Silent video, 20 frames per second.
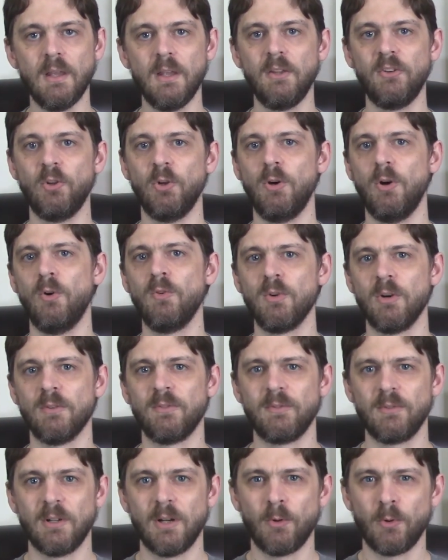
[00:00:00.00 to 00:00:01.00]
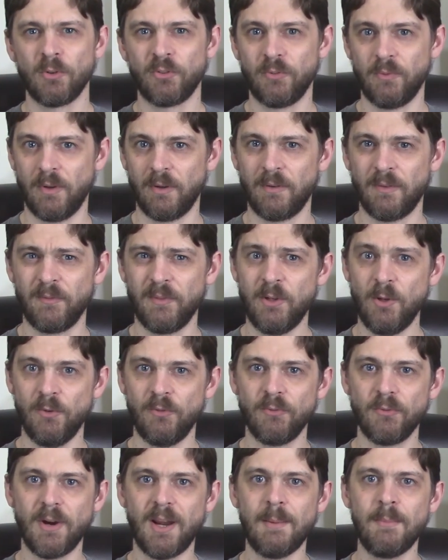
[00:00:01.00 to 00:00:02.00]
So over the course of a few
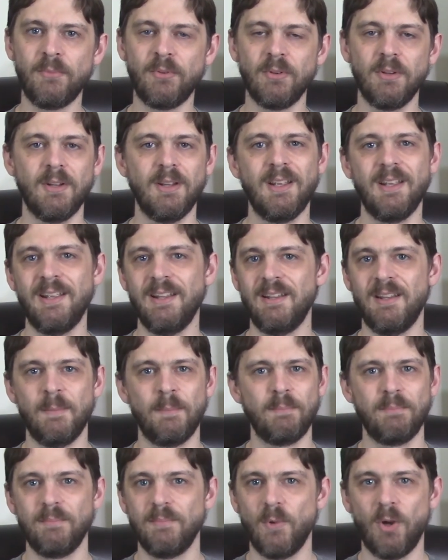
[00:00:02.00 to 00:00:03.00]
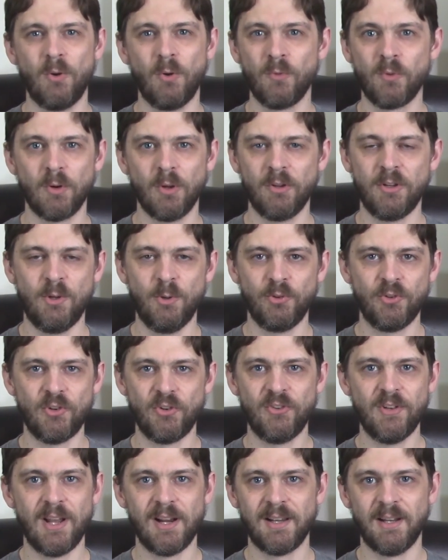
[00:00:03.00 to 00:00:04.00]
frames, the overall user
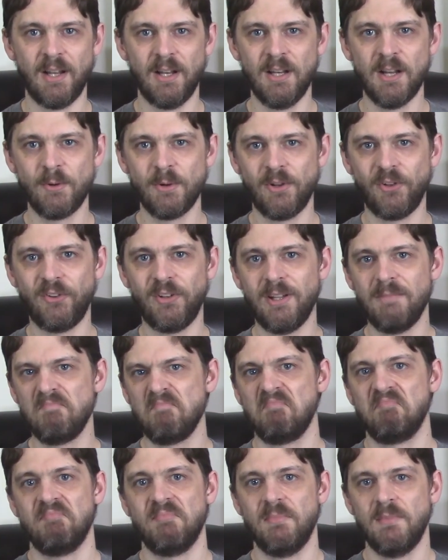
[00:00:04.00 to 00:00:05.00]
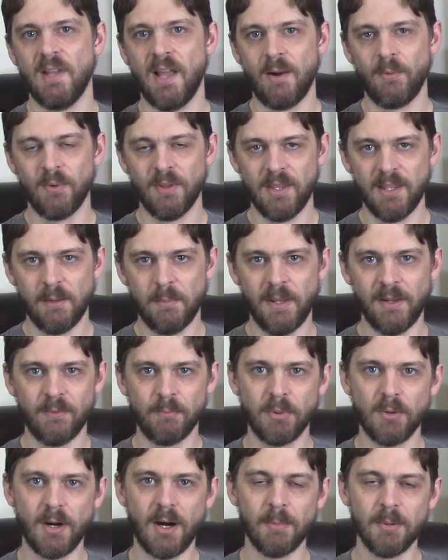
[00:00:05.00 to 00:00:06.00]
is not going to notice it, not really a
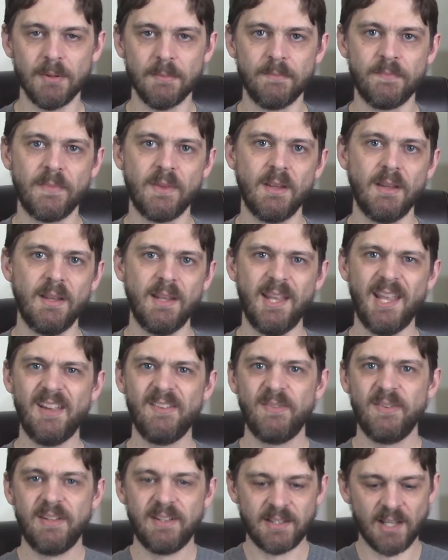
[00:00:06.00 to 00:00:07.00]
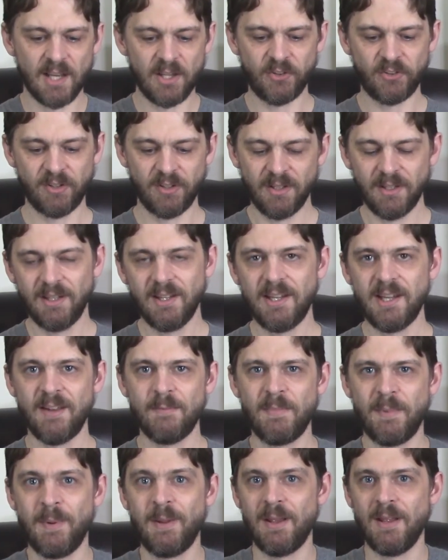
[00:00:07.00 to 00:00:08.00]
big problem. If it does, you
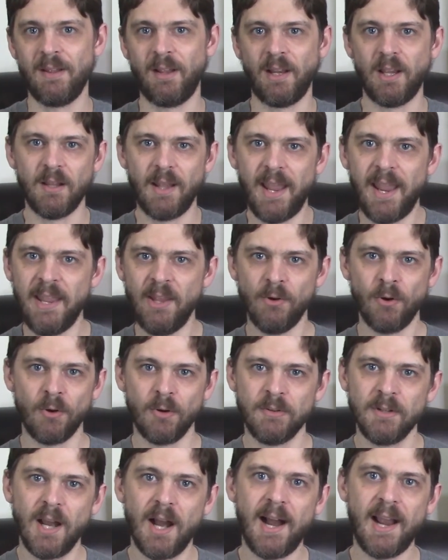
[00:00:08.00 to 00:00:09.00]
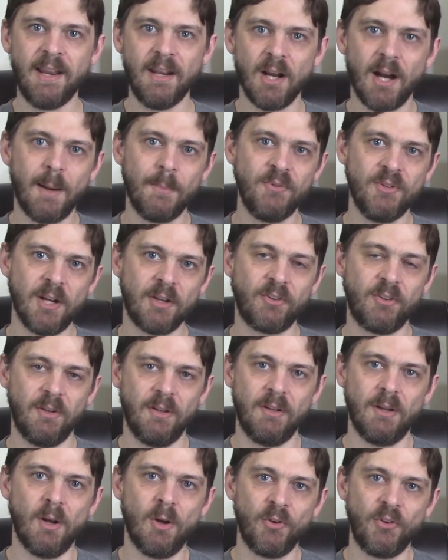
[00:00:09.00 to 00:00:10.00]
have maybe like 8 or 9 objects
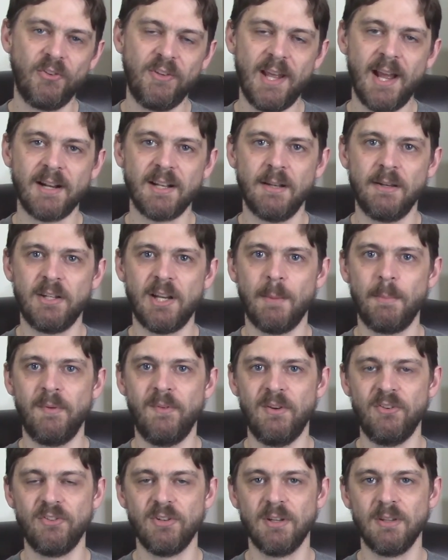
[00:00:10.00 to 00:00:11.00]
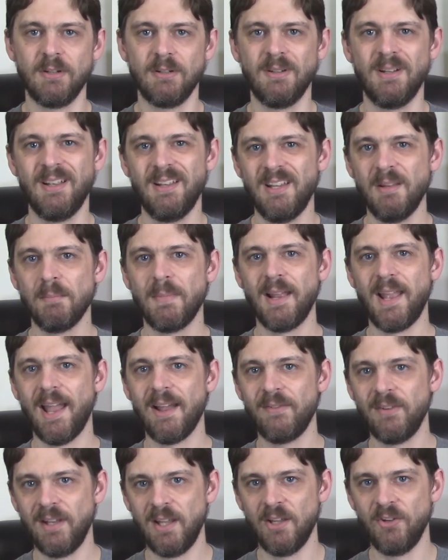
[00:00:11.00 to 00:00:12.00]
all stacked on top of each other, you might
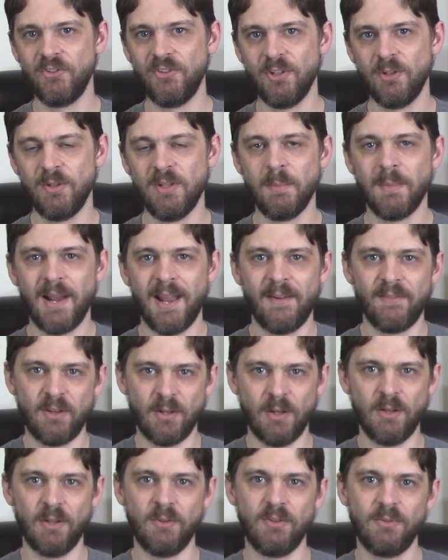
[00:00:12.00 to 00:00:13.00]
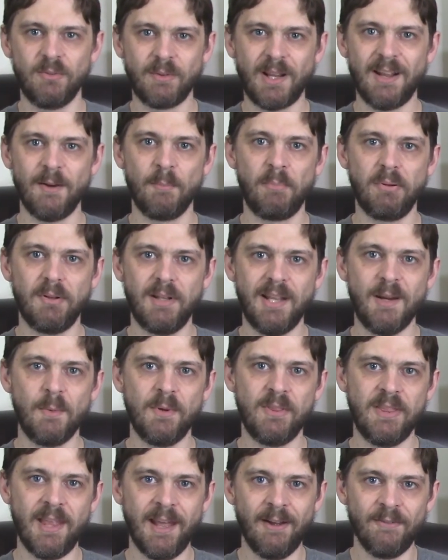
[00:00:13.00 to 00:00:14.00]
have an issue. You might have to kind of play
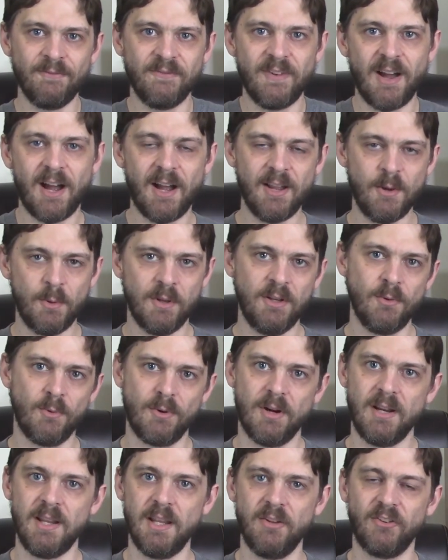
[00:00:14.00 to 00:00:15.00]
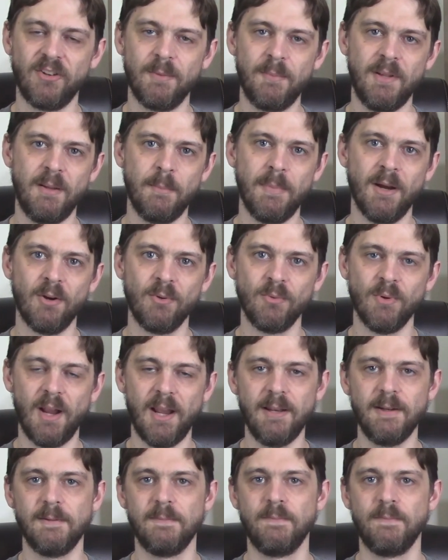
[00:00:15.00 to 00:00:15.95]
with that value in order to get something about right.